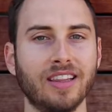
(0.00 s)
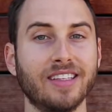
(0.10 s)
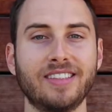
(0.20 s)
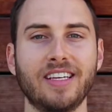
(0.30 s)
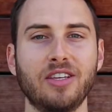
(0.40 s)

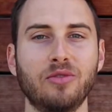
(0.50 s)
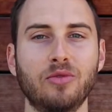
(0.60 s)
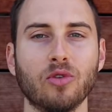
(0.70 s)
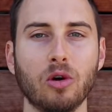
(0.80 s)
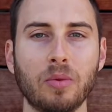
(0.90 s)
Let's say you
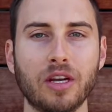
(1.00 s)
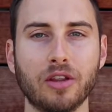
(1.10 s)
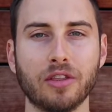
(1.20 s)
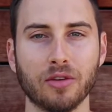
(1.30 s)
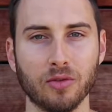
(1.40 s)
grow up in a
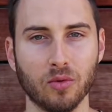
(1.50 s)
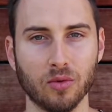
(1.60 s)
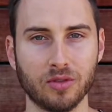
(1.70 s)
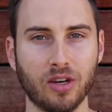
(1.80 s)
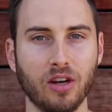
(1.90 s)
third
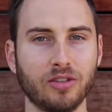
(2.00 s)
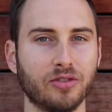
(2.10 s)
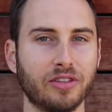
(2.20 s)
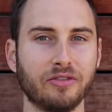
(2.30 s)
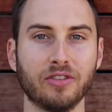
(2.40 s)
world
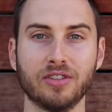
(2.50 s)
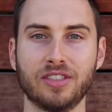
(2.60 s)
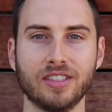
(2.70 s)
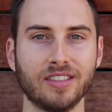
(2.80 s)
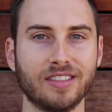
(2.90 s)
country
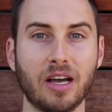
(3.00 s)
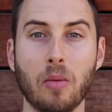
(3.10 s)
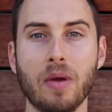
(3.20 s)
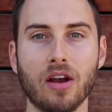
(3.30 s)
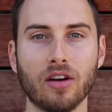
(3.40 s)
versus
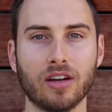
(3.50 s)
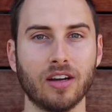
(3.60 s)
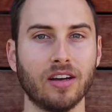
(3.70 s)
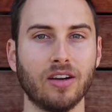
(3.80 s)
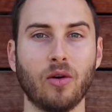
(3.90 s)

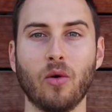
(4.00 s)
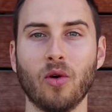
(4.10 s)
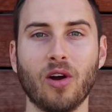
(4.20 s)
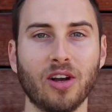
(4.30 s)
America or